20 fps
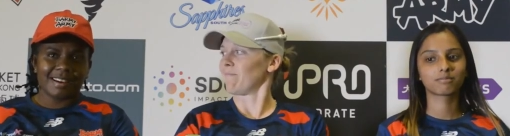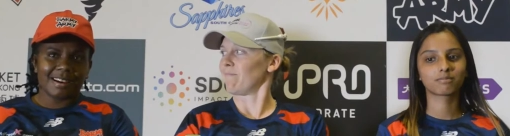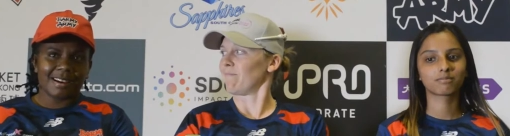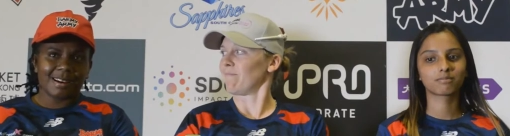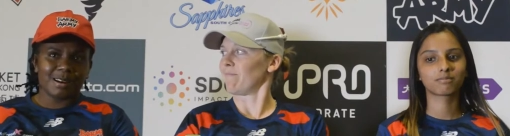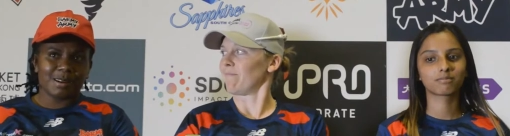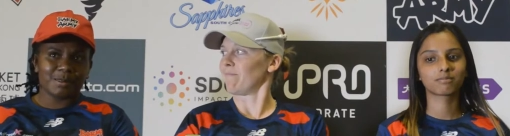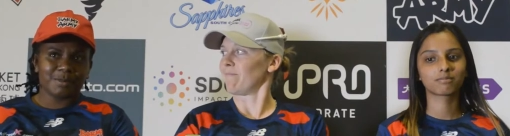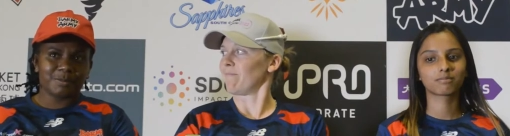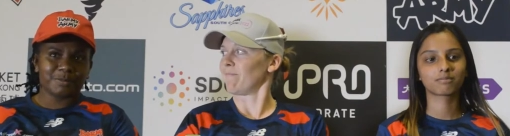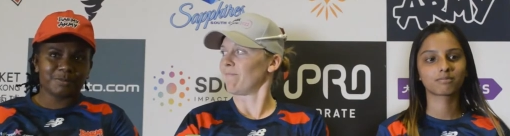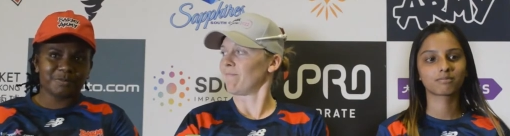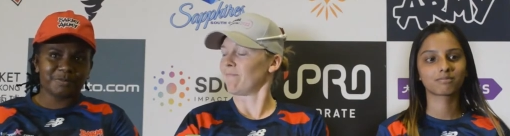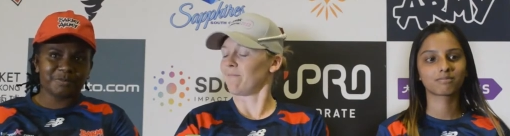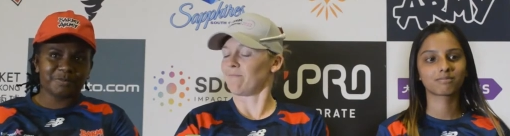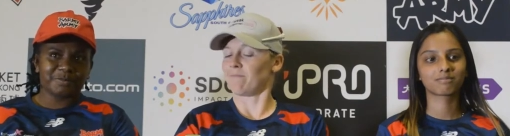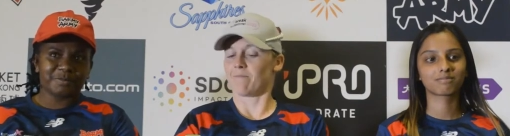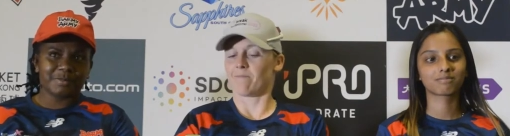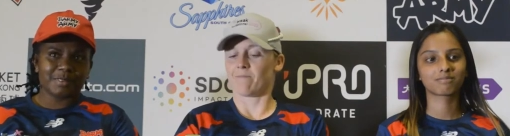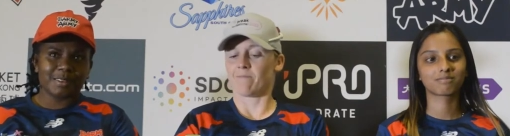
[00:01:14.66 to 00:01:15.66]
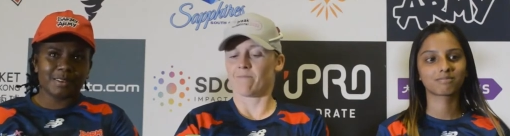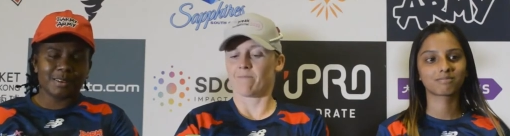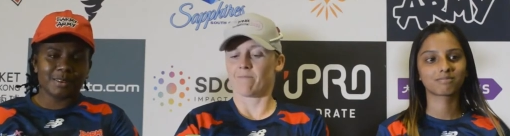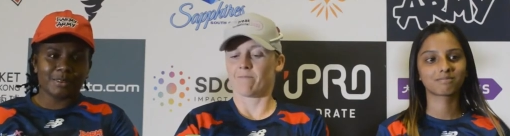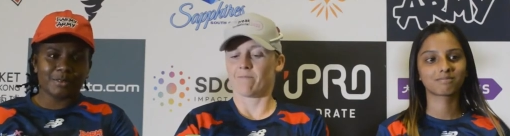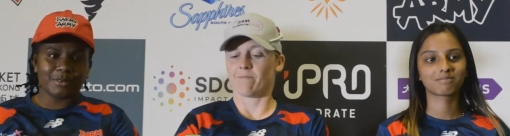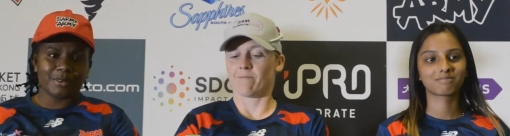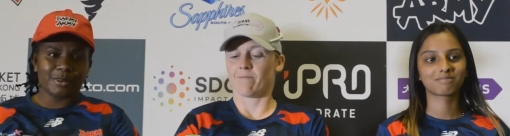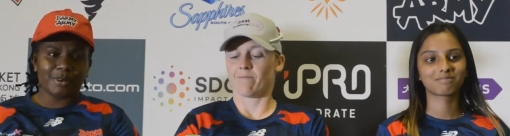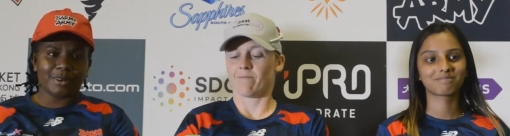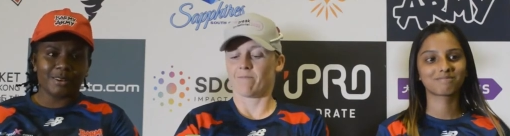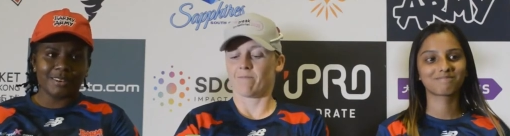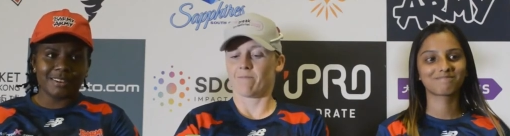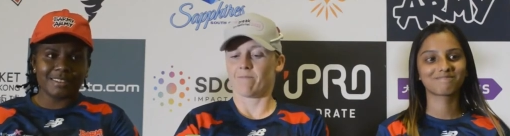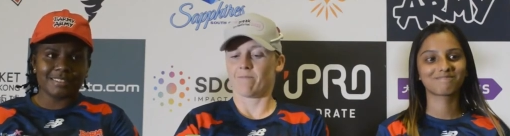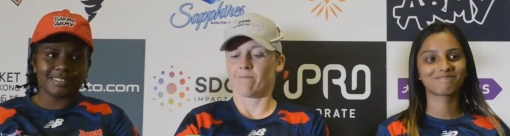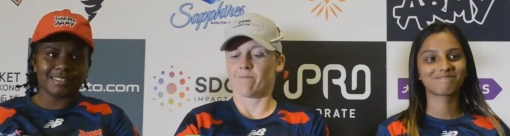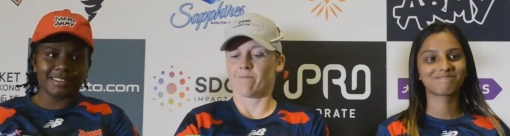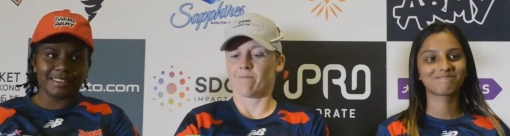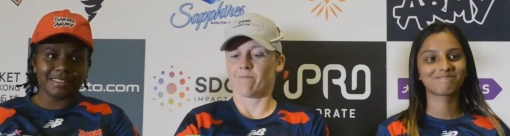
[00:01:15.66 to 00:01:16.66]
Speaker 1: Um,
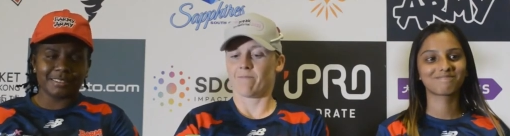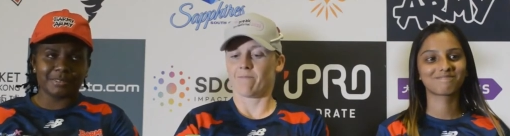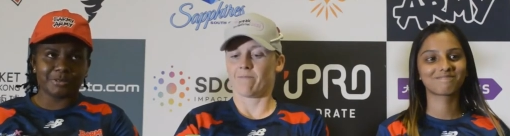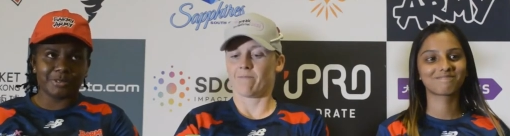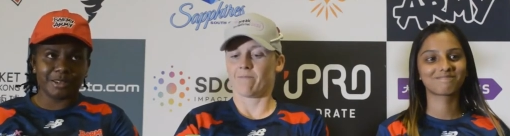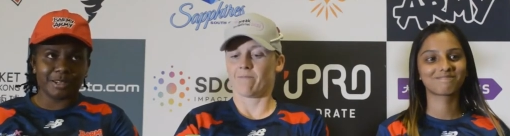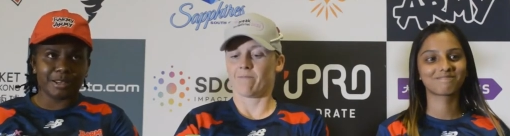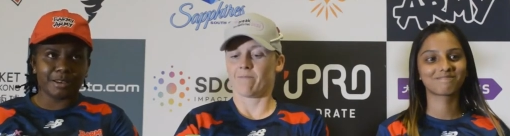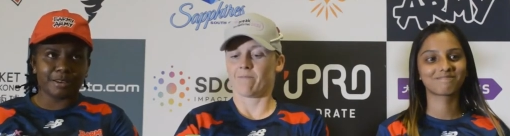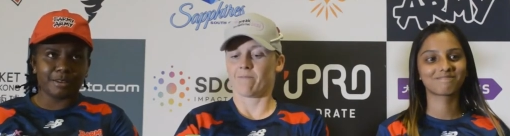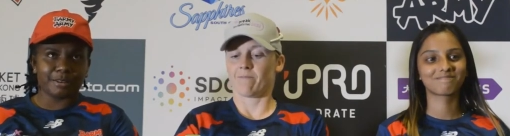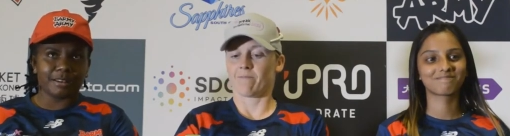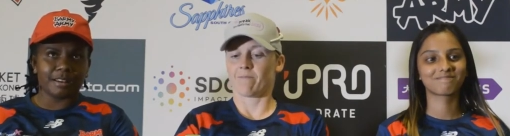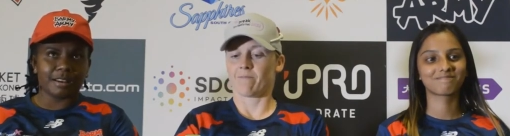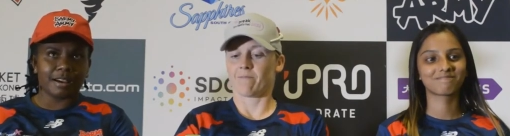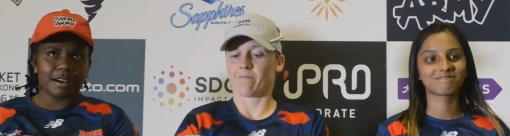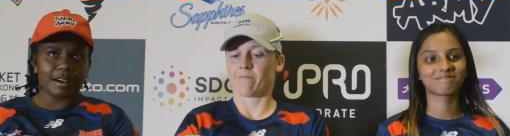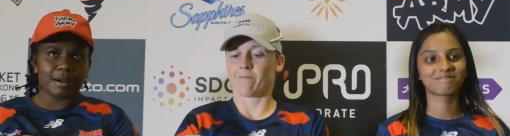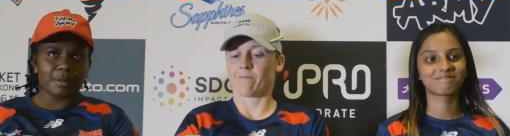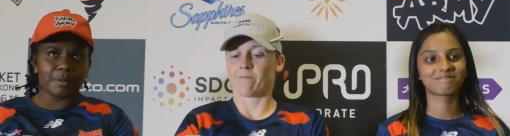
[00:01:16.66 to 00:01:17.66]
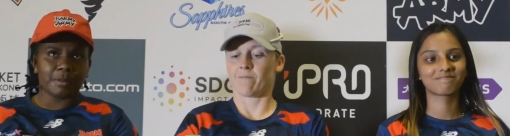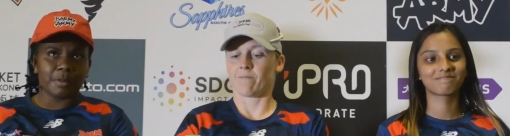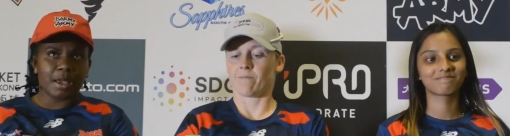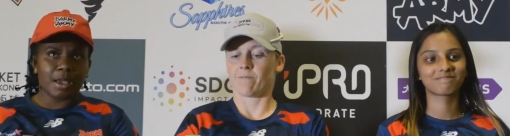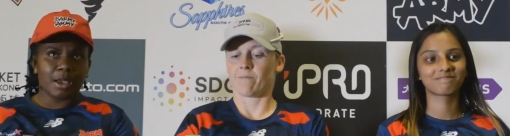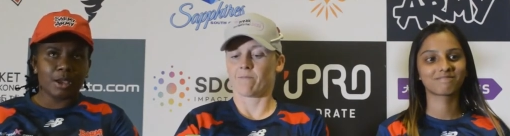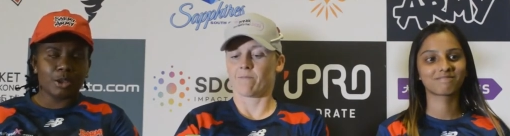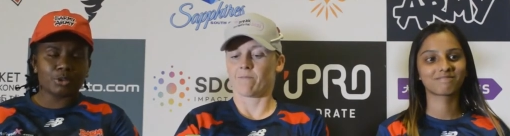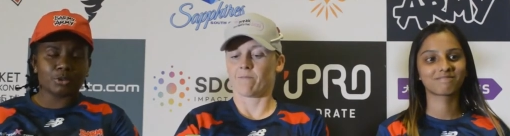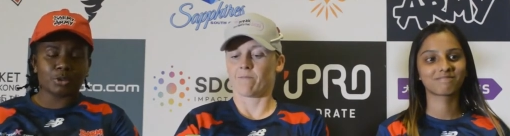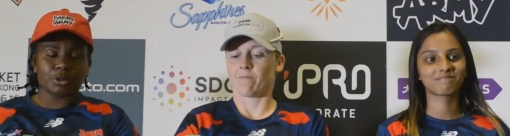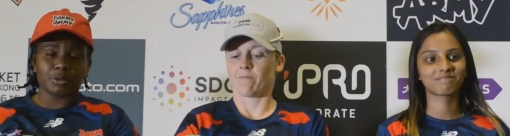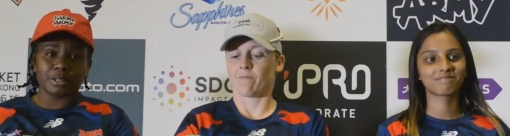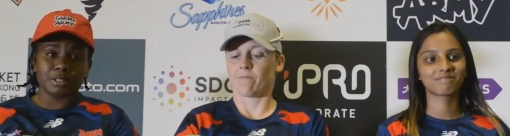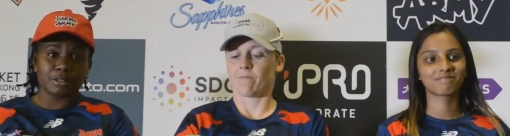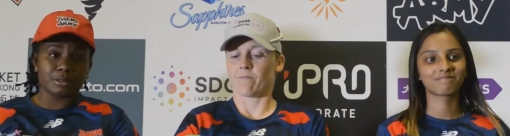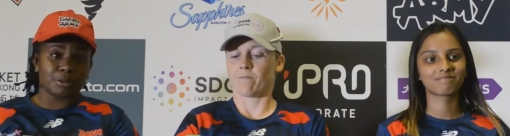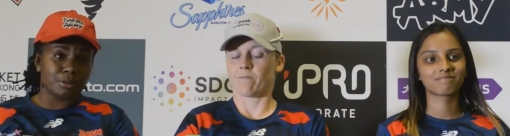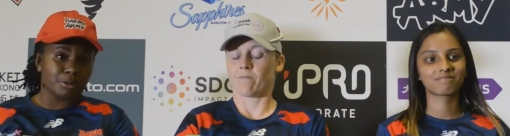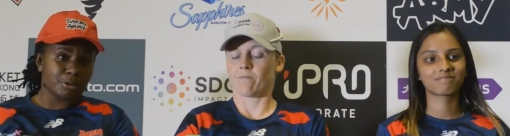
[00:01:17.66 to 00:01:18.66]
honestly, it's really good. Um, it's
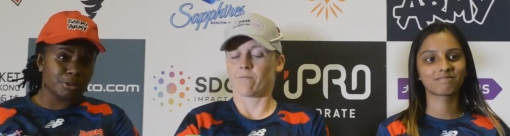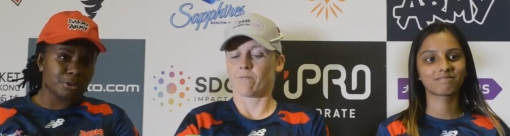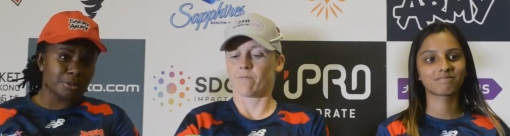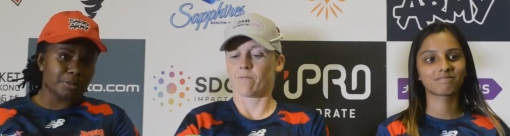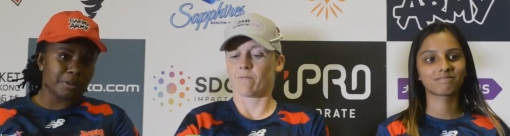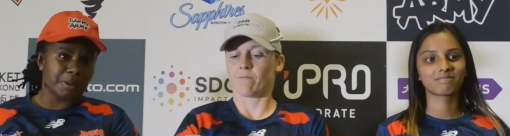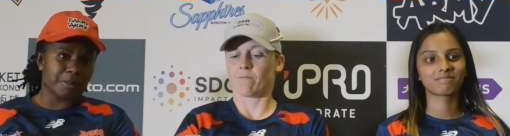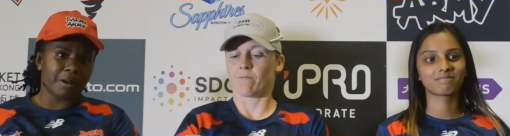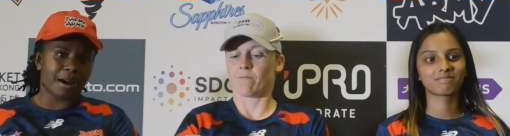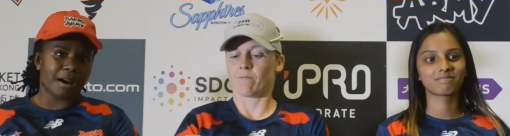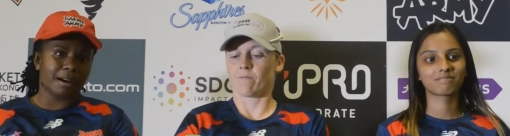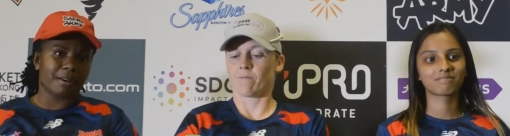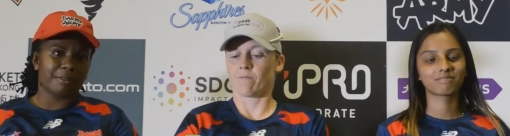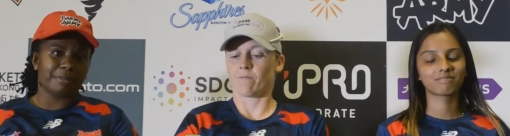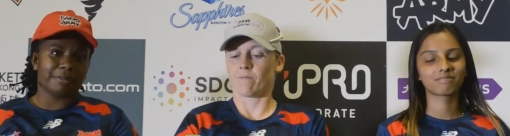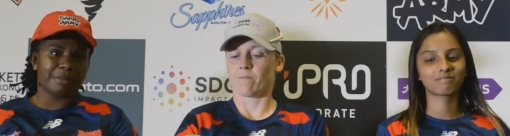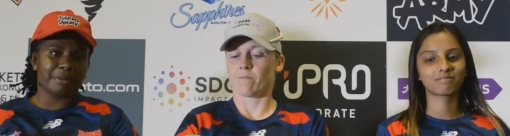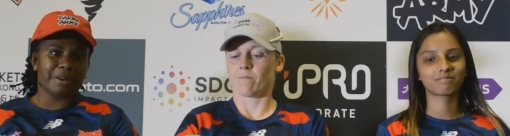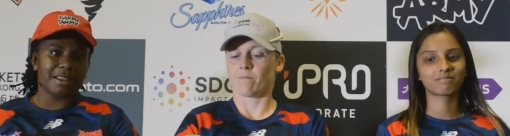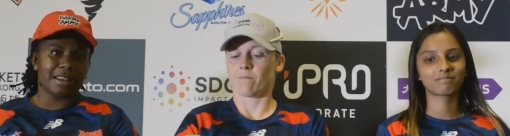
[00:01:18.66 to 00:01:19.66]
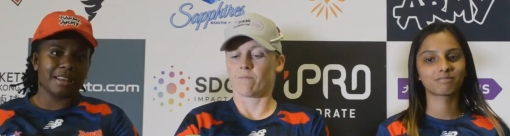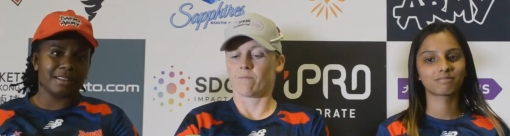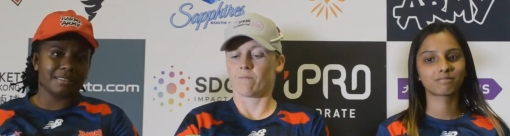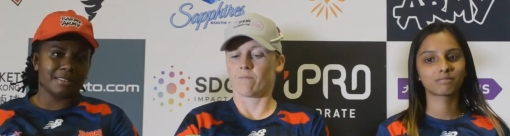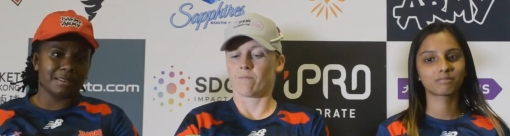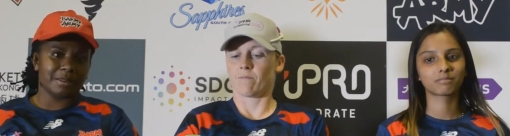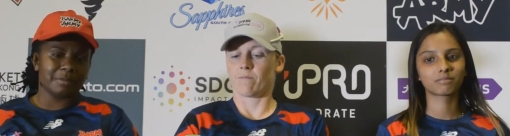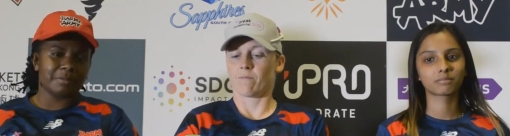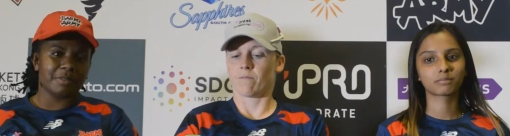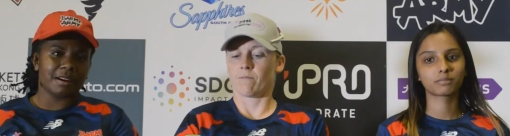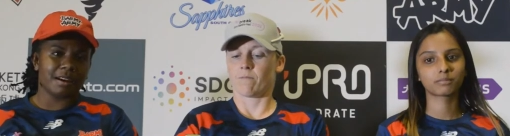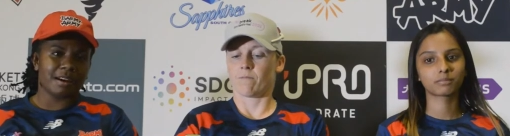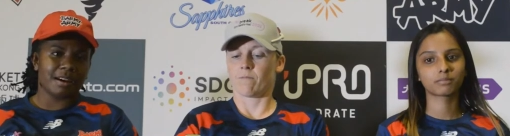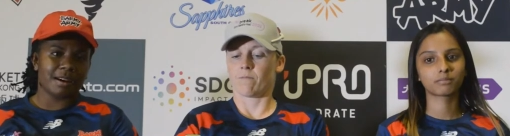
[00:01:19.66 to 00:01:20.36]
always good to be part of the winning team.